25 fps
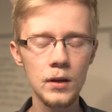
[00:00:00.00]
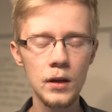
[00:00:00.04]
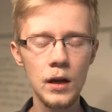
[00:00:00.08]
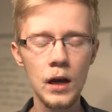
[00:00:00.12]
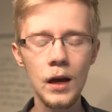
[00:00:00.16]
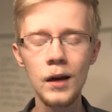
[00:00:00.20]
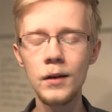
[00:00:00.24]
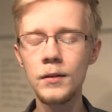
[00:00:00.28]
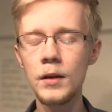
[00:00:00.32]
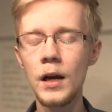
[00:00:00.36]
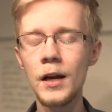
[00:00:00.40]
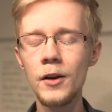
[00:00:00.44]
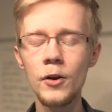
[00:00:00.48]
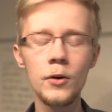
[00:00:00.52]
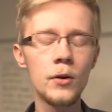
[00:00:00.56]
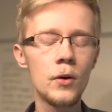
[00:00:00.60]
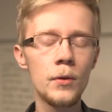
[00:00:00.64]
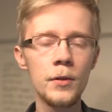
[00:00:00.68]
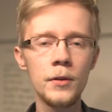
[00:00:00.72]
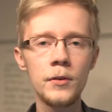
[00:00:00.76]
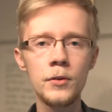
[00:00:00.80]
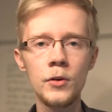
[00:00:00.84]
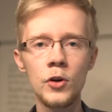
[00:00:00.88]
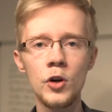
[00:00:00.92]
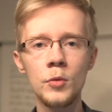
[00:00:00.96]
I don't know
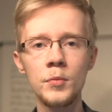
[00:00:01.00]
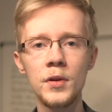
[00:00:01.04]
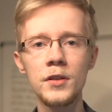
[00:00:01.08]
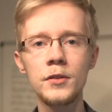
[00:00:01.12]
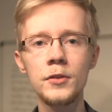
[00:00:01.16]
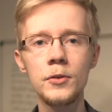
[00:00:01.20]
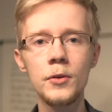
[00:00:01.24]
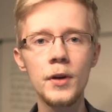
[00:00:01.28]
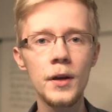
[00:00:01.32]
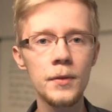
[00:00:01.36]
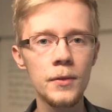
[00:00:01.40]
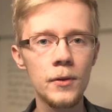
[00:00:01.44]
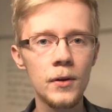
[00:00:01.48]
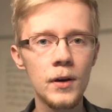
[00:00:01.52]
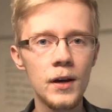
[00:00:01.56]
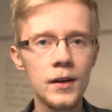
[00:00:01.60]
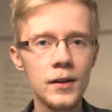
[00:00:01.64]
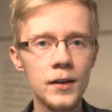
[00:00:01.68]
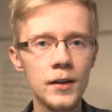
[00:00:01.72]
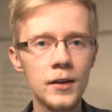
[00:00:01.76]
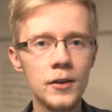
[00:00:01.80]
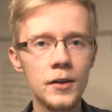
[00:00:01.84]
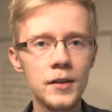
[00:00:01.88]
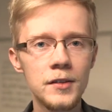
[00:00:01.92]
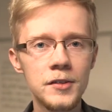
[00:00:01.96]
the term, but you get the
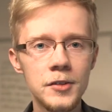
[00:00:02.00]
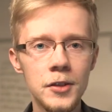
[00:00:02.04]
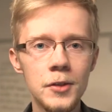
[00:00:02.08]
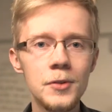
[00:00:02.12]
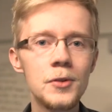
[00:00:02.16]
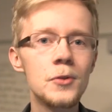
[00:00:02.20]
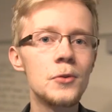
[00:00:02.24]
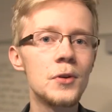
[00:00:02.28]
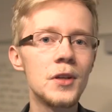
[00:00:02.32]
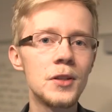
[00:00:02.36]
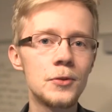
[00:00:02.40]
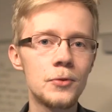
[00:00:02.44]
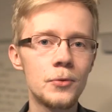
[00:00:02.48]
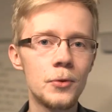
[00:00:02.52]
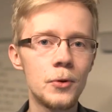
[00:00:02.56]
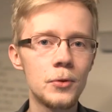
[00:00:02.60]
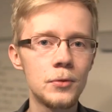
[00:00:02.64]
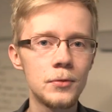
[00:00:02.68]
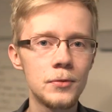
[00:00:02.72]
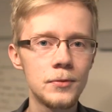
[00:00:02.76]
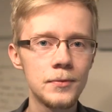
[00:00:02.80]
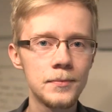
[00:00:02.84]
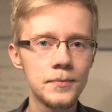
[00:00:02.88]
idea, it's a new intro.